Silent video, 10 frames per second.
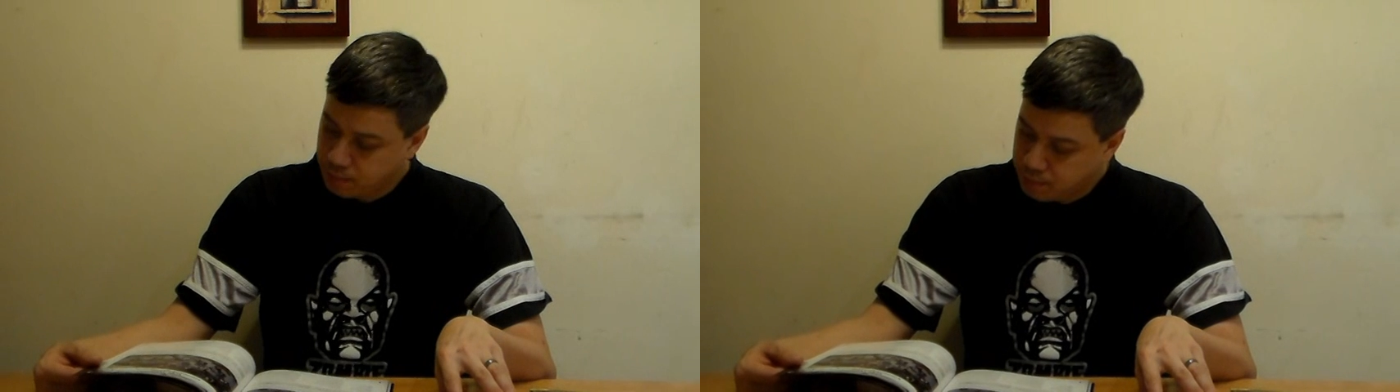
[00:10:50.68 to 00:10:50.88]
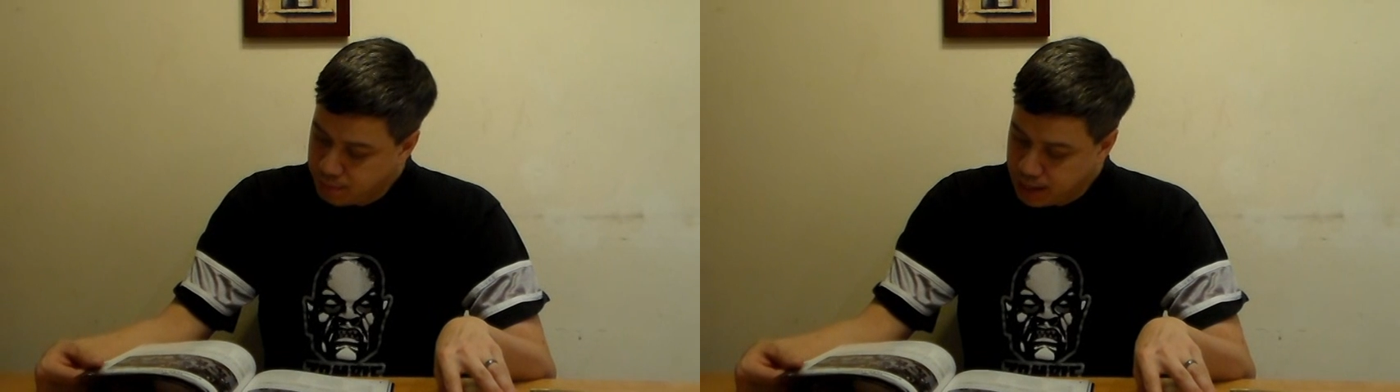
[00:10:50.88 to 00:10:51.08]

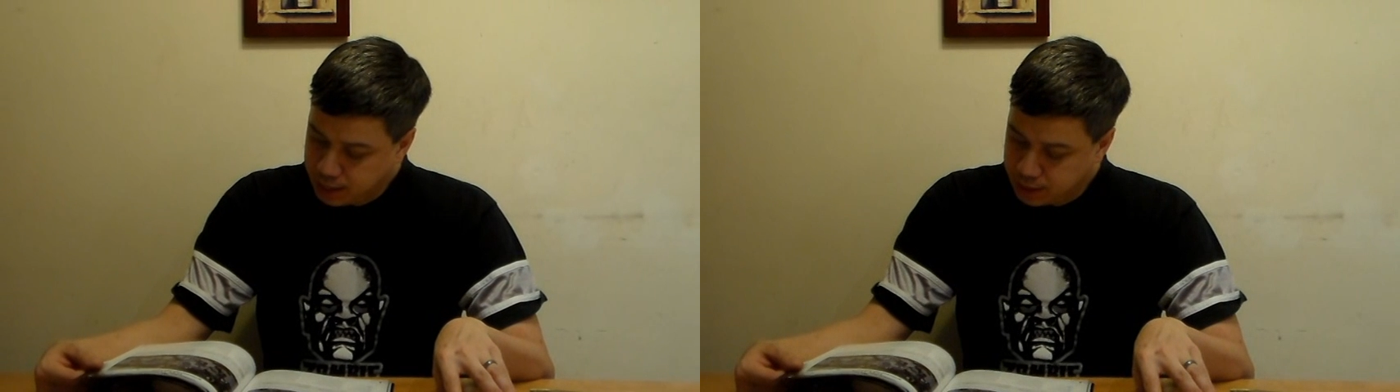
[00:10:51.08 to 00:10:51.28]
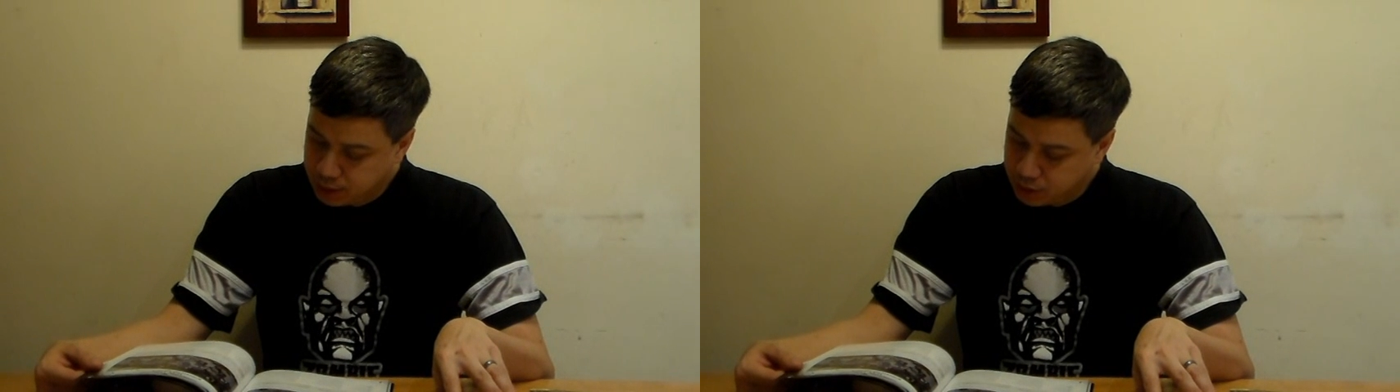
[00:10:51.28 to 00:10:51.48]

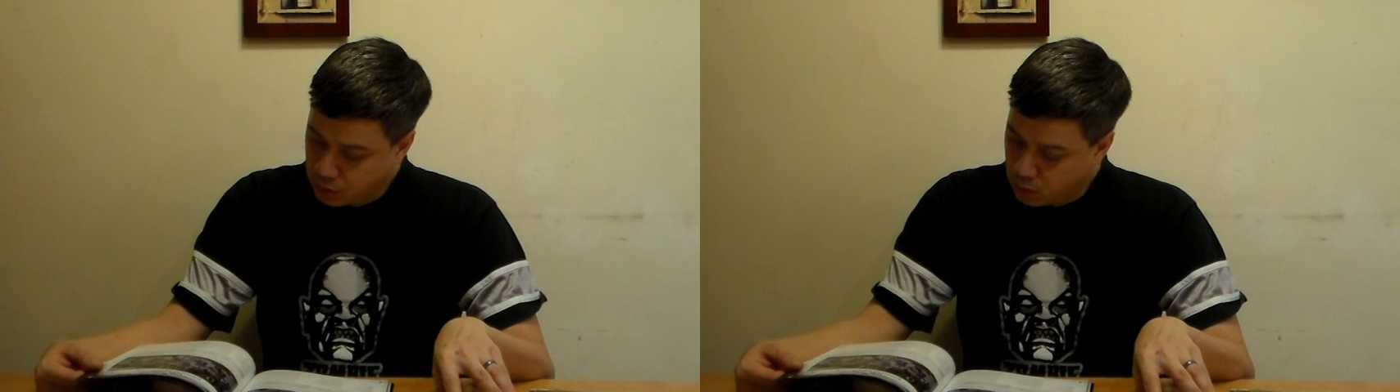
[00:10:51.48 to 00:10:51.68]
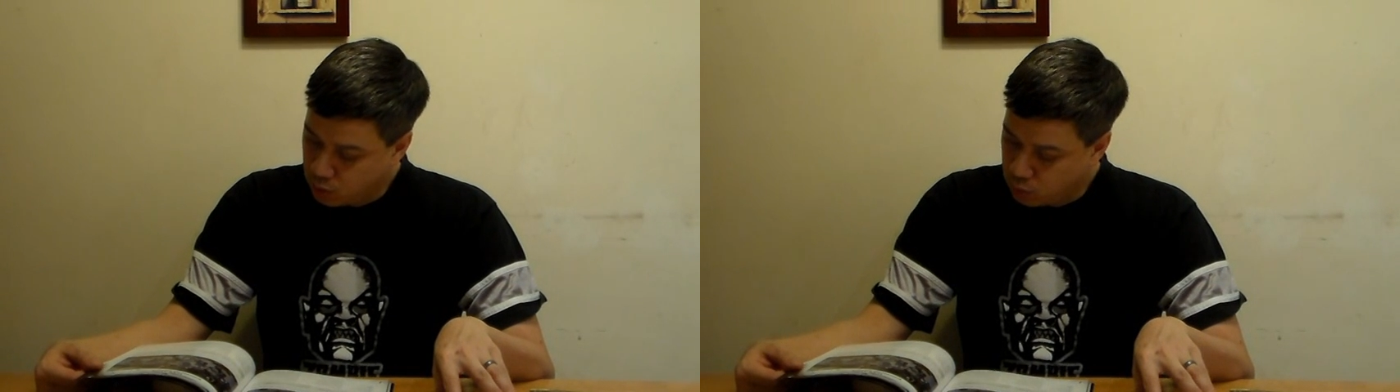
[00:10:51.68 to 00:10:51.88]
Makes it
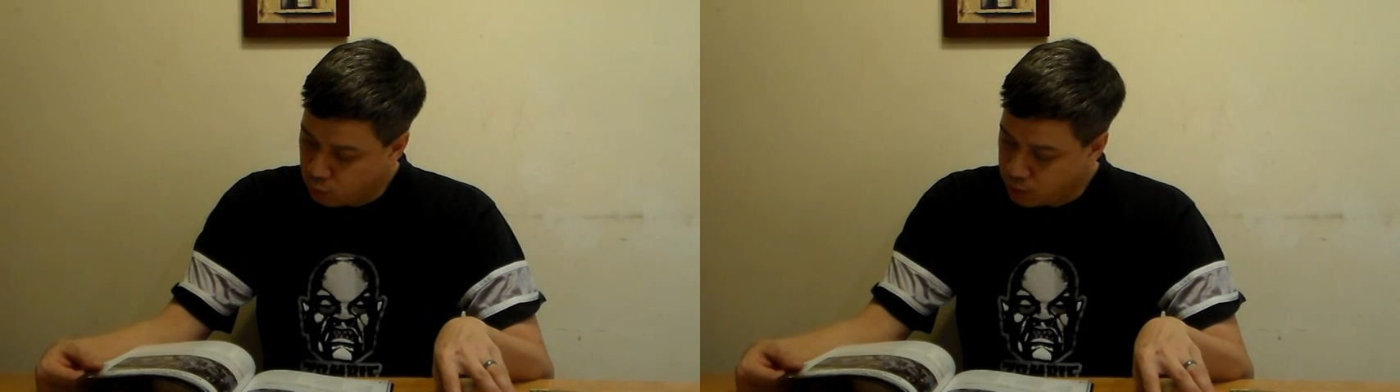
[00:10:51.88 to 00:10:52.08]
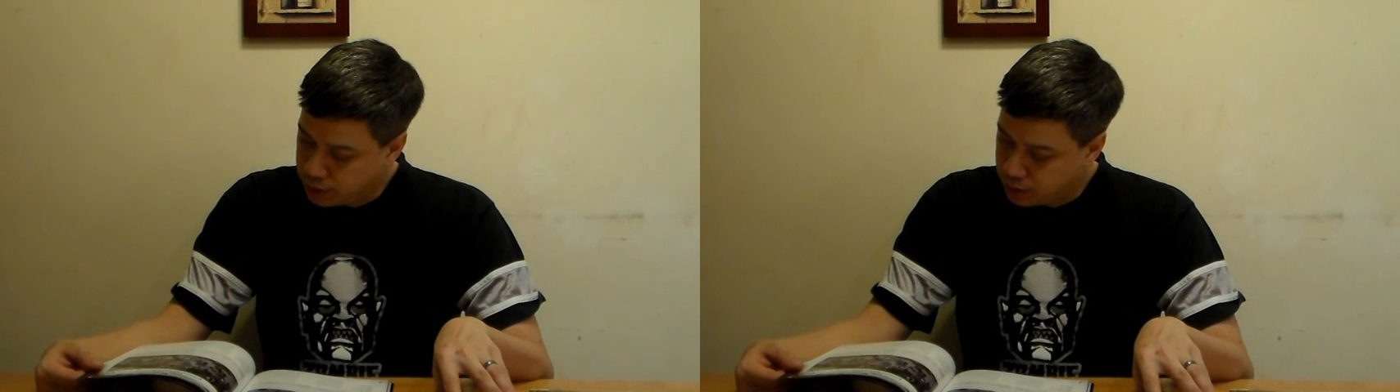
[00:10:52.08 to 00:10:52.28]
so the
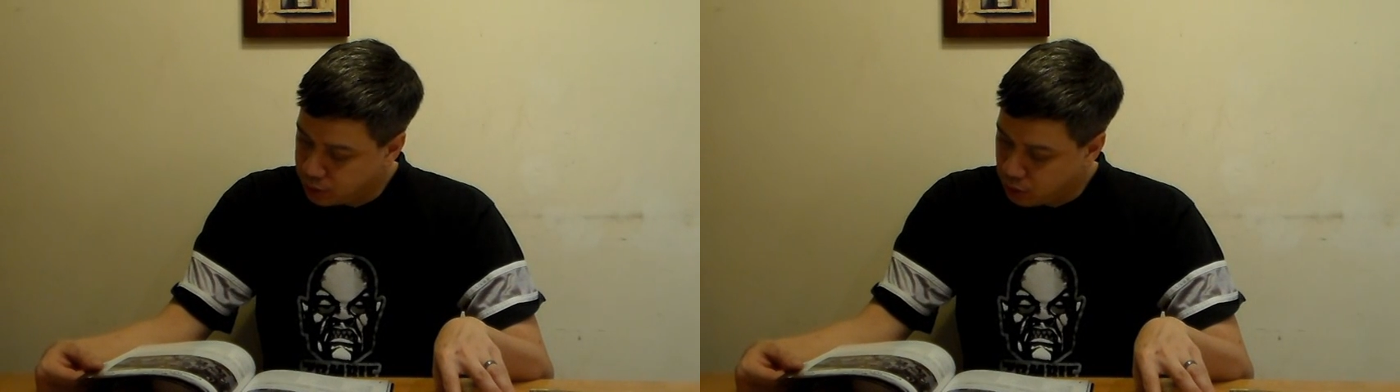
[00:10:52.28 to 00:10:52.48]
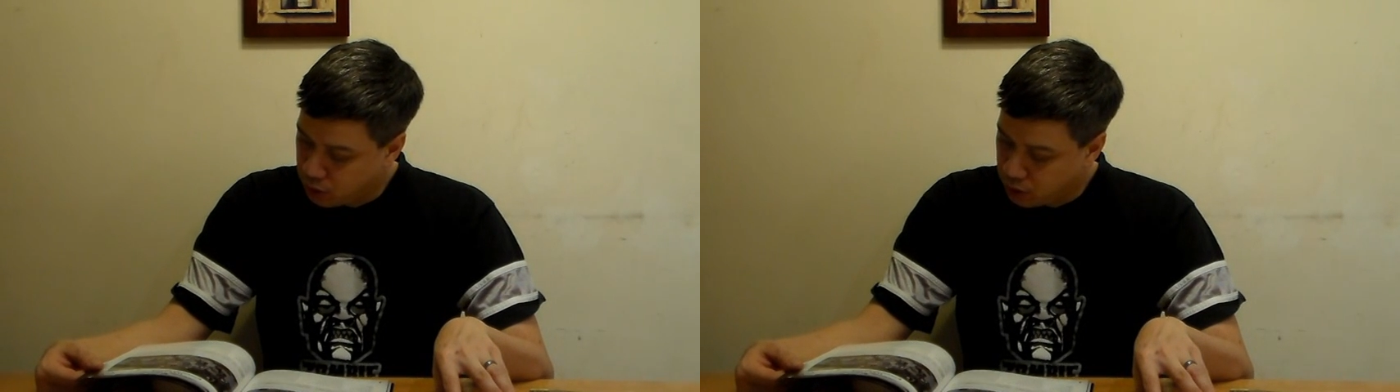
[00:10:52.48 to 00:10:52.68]
witches
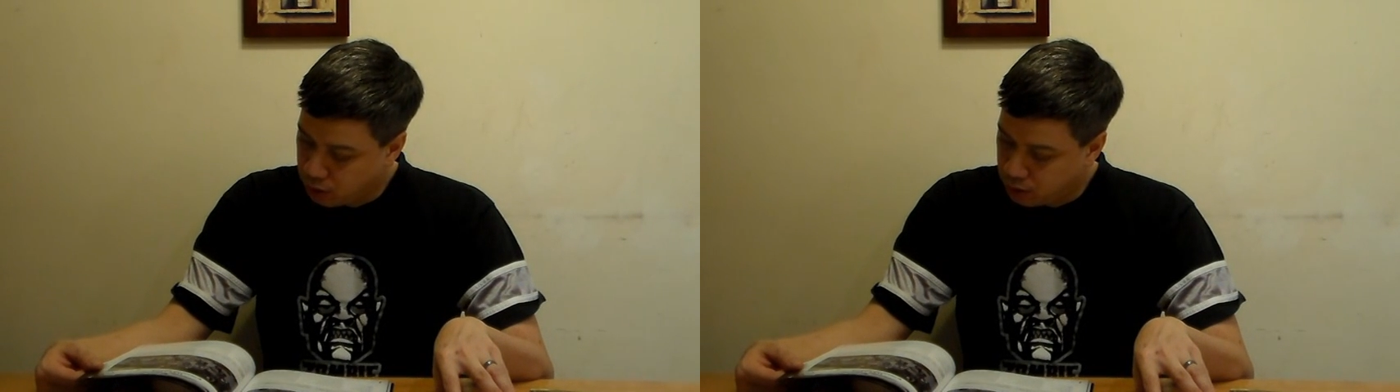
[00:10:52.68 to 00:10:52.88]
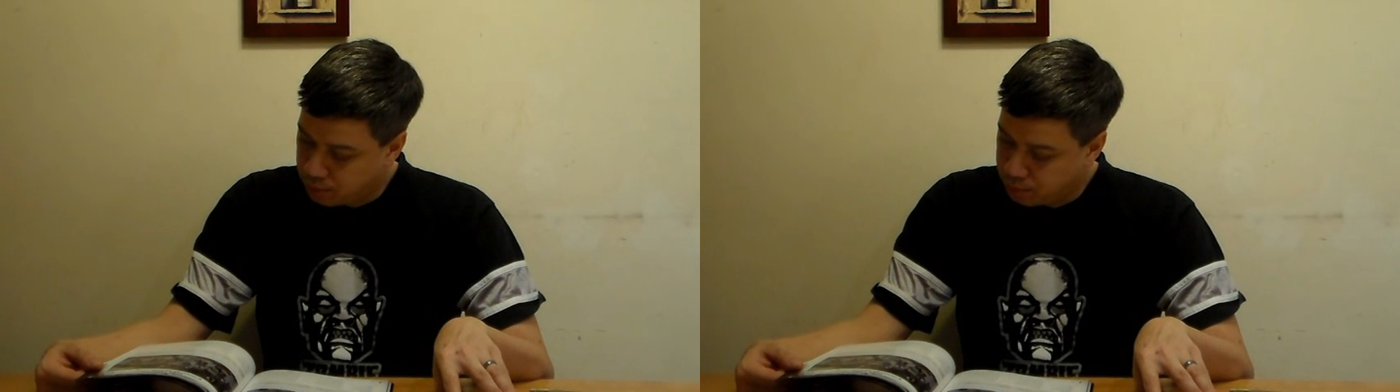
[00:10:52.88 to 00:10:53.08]

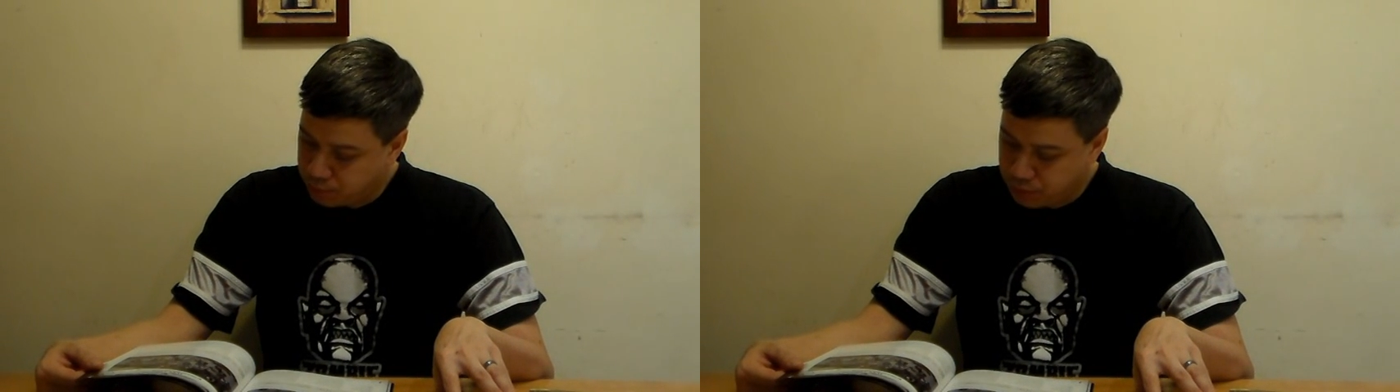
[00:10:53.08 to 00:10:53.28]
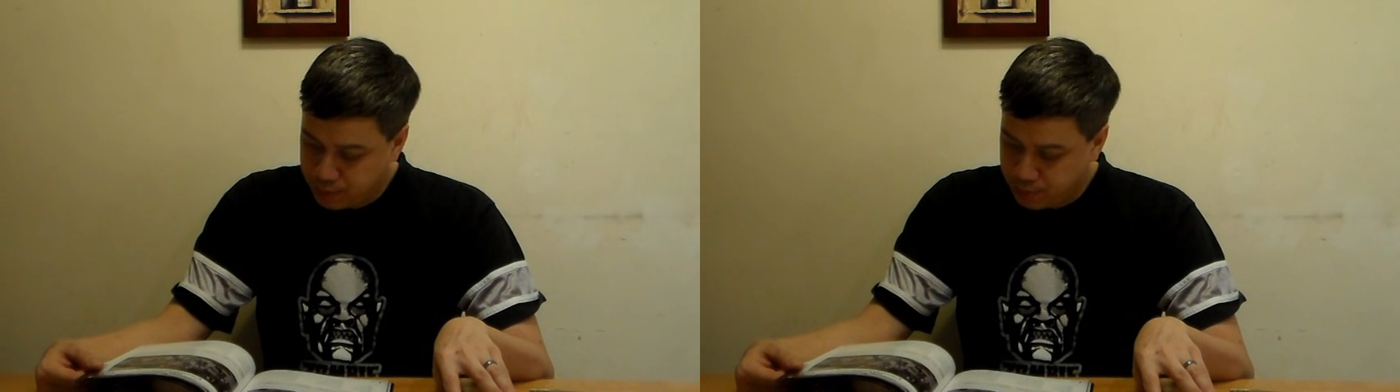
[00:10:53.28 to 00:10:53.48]
are
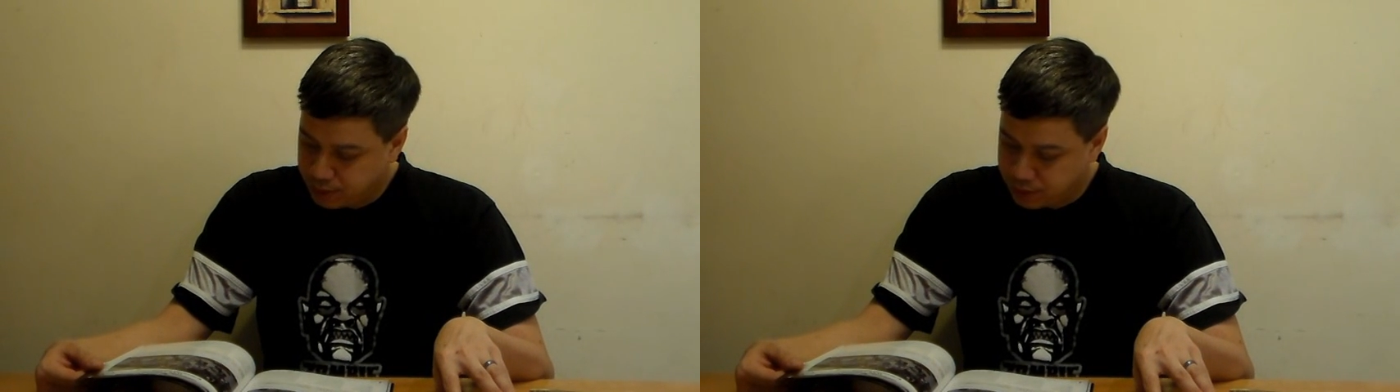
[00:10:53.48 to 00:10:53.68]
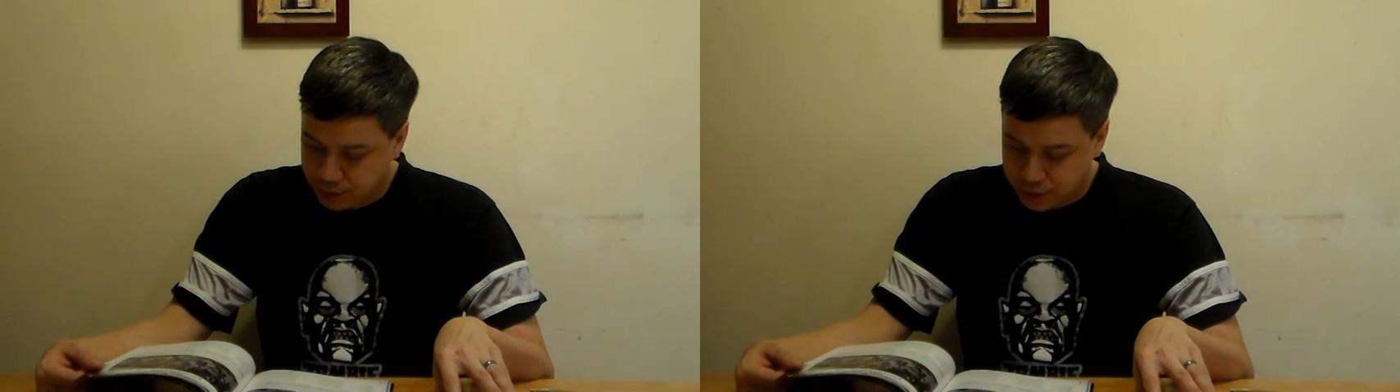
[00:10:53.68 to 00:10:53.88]
pretty
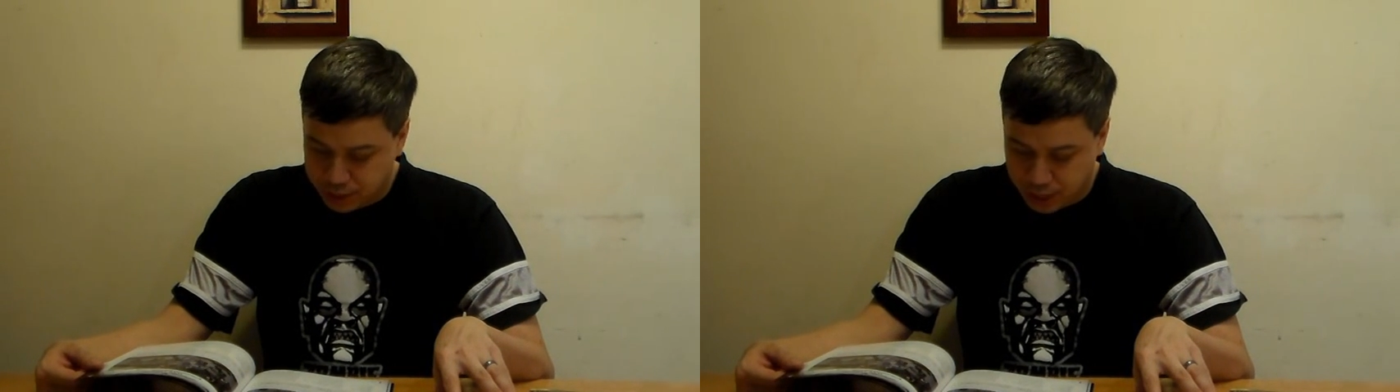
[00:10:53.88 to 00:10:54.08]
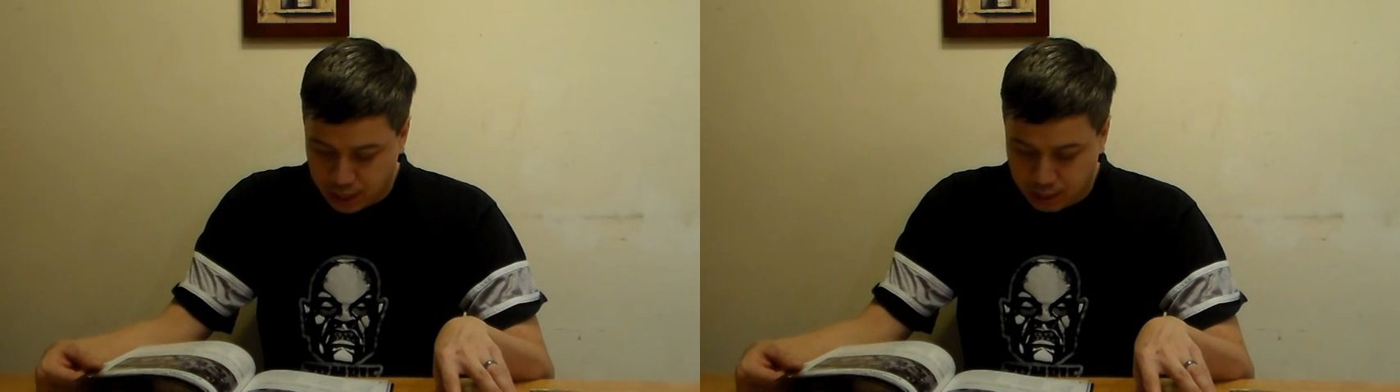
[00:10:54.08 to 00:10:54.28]
much the
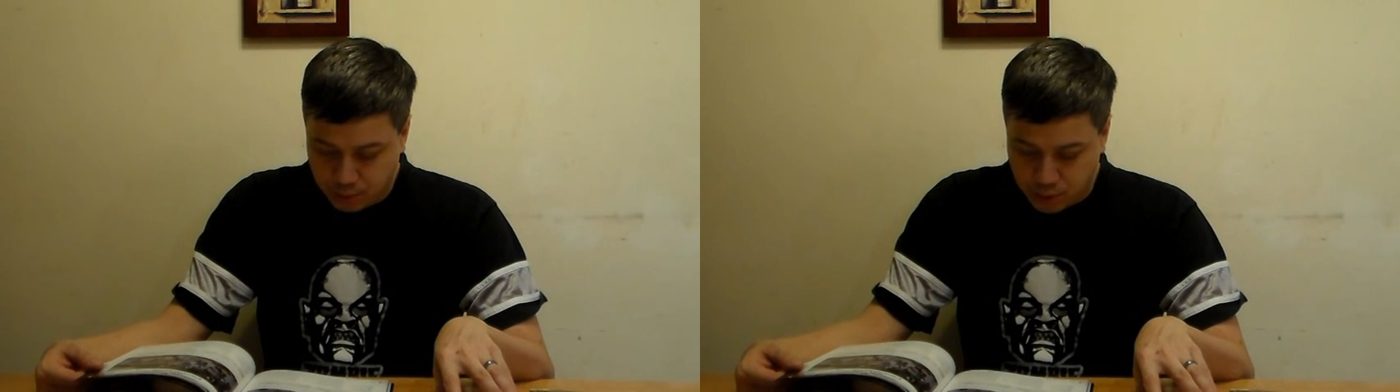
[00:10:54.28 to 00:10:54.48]
same.